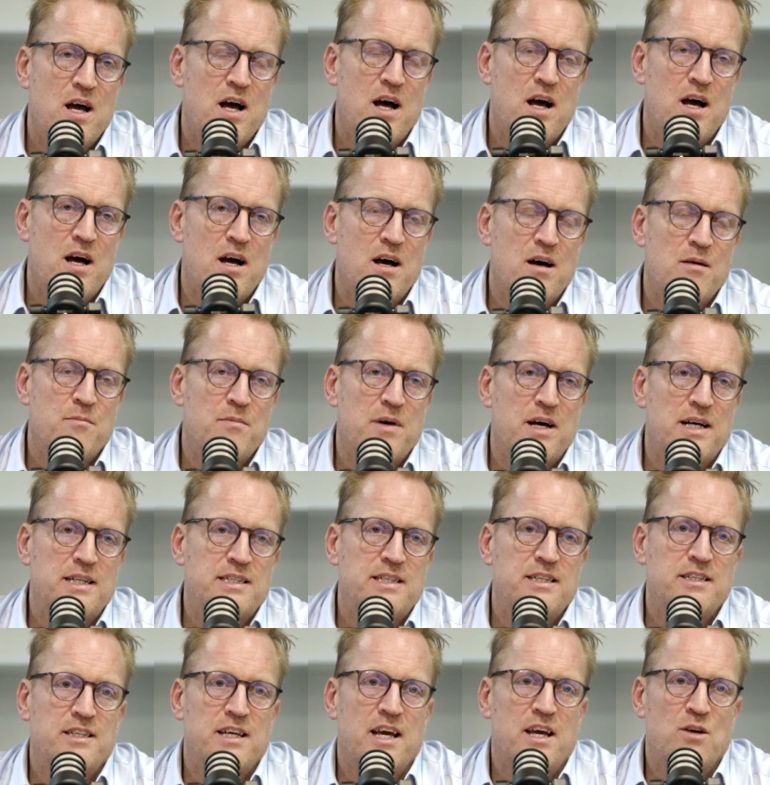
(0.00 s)
And
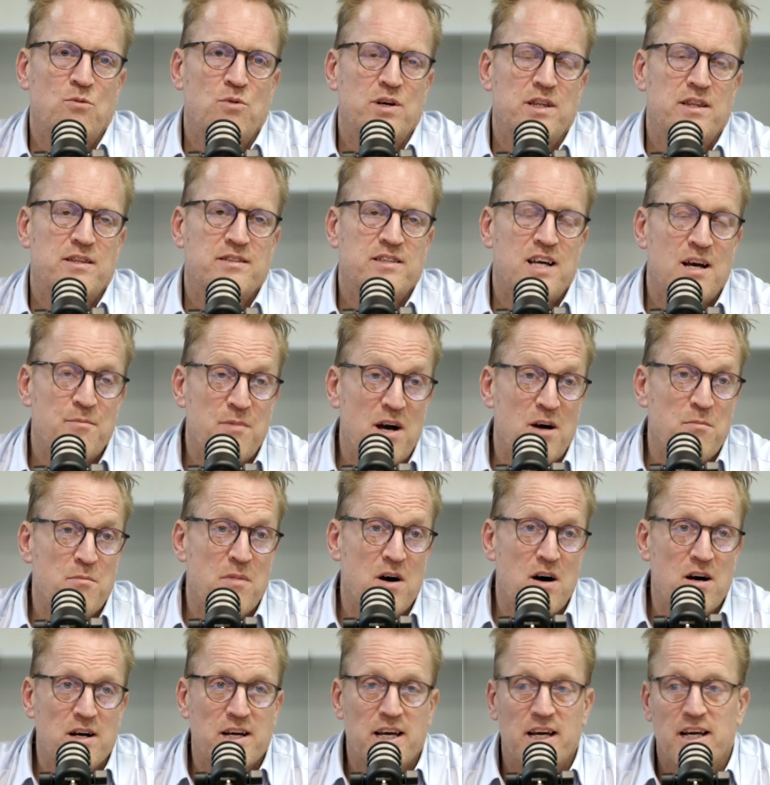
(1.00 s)
Didier, with Time Out
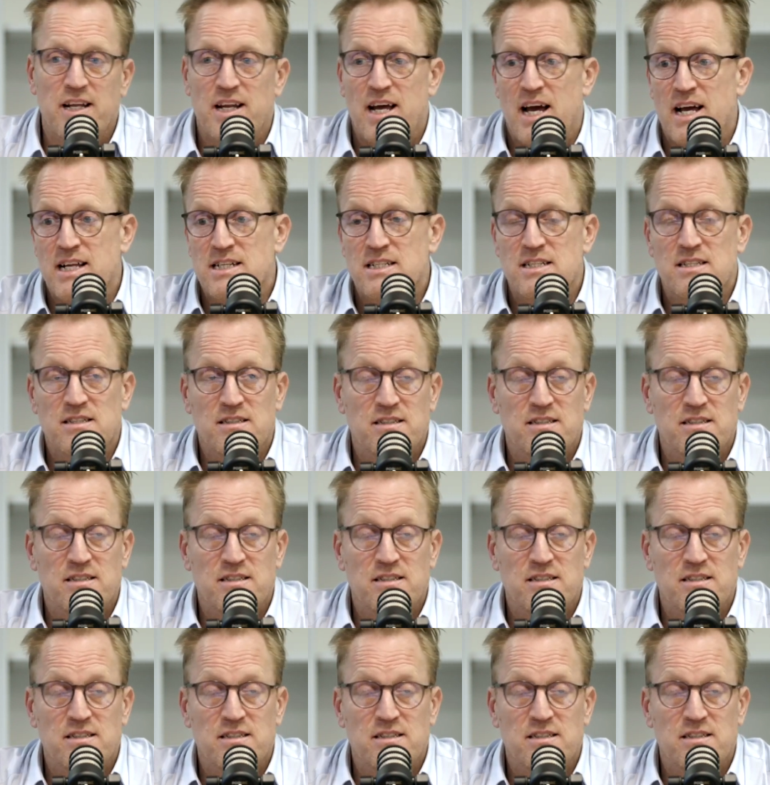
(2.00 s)
Market and